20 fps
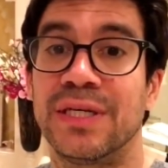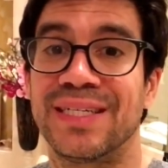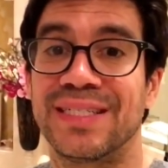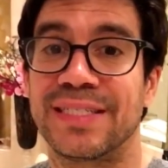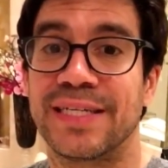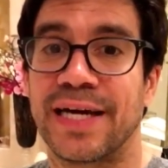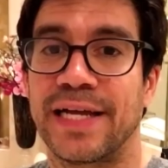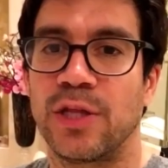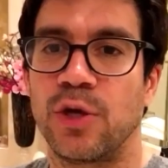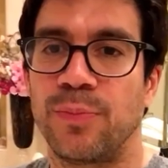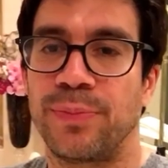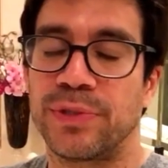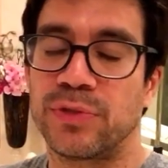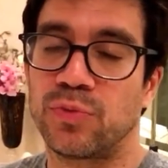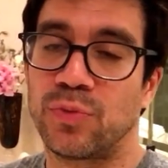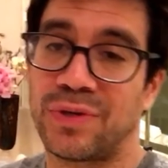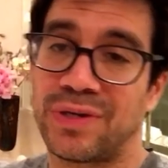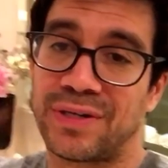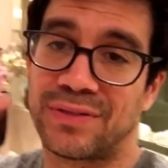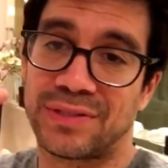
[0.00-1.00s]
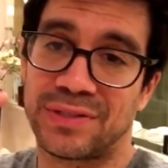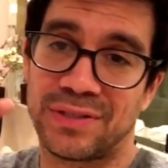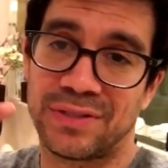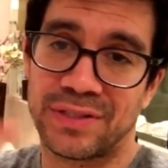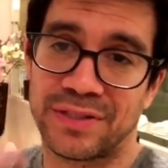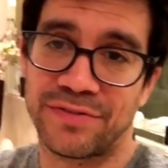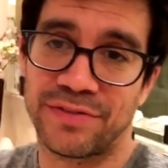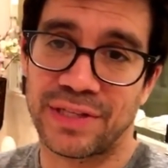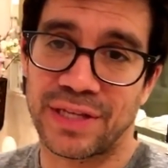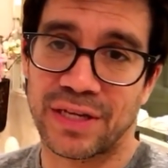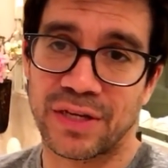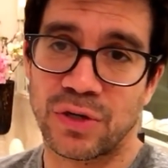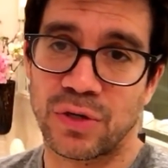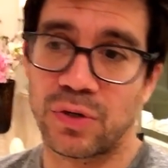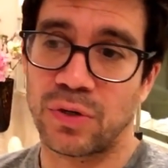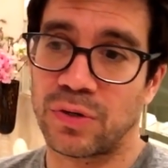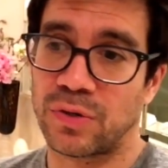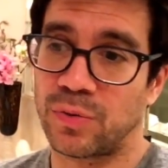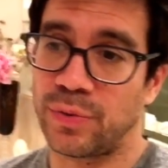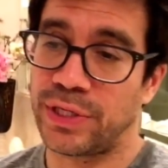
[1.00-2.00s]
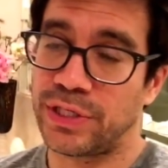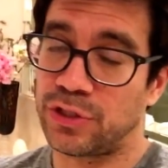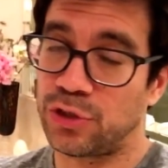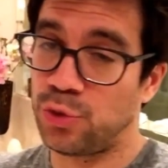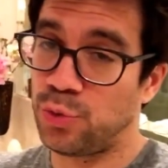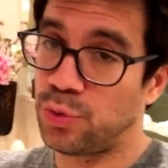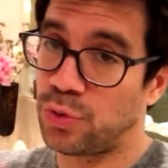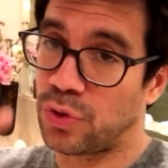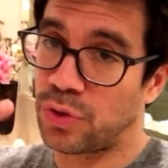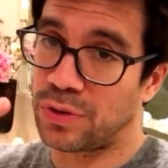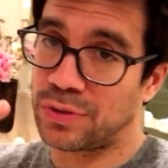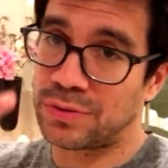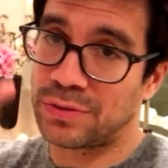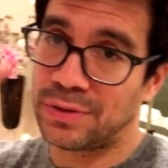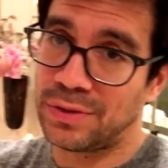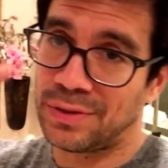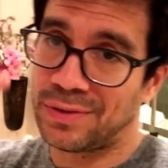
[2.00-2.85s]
Tai Lopez won. I'm still giving that car away. 2 cars.